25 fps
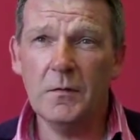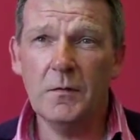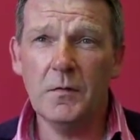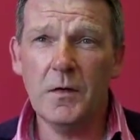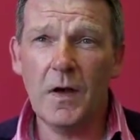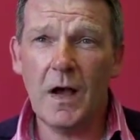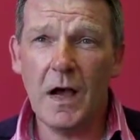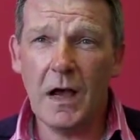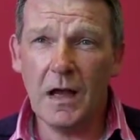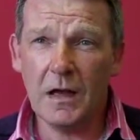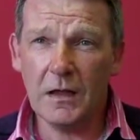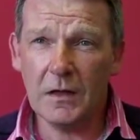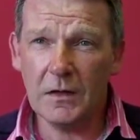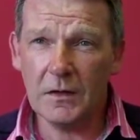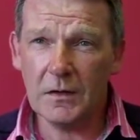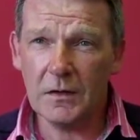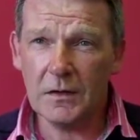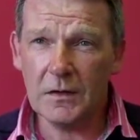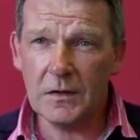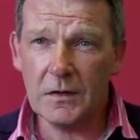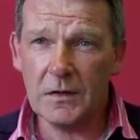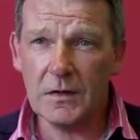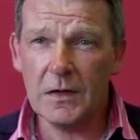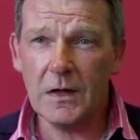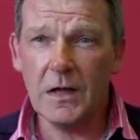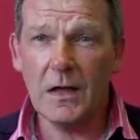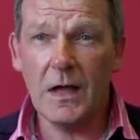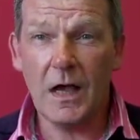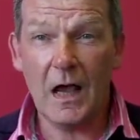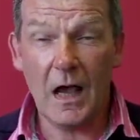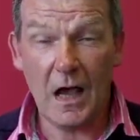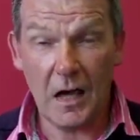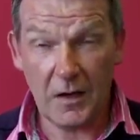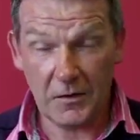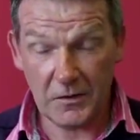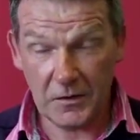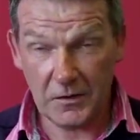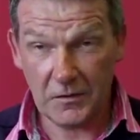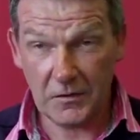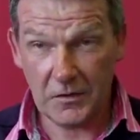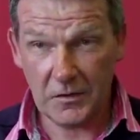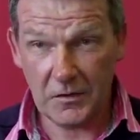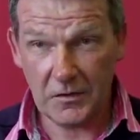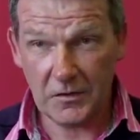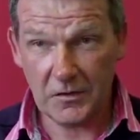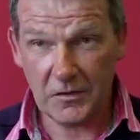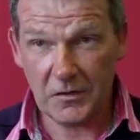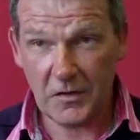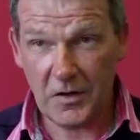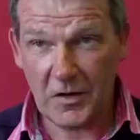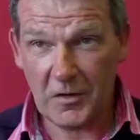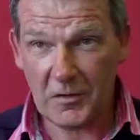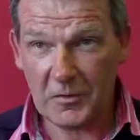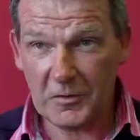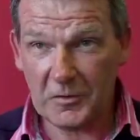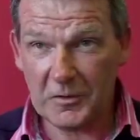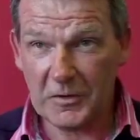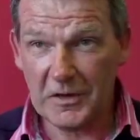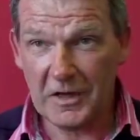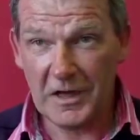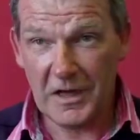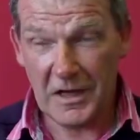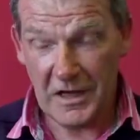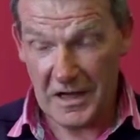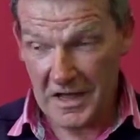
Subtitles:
violent, out of control.